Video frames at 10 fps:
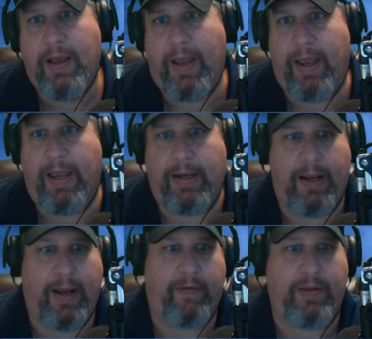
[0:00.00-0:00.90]
and
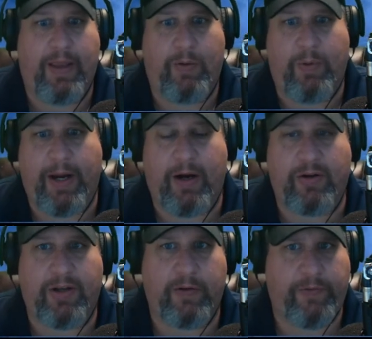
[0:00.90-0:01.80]
everything. We make
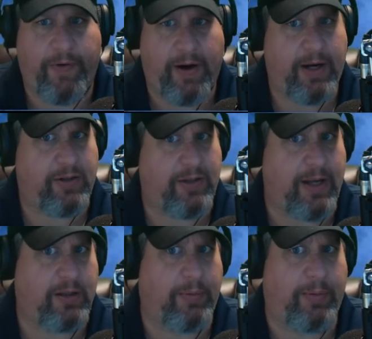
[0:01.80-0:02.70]
ourselves very
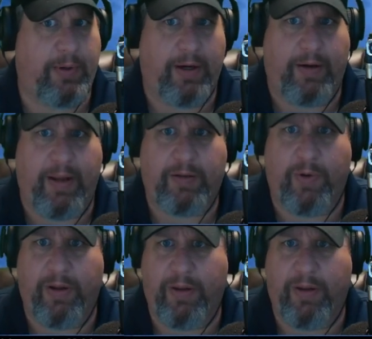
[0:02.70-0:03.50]
accessible here. That's one of the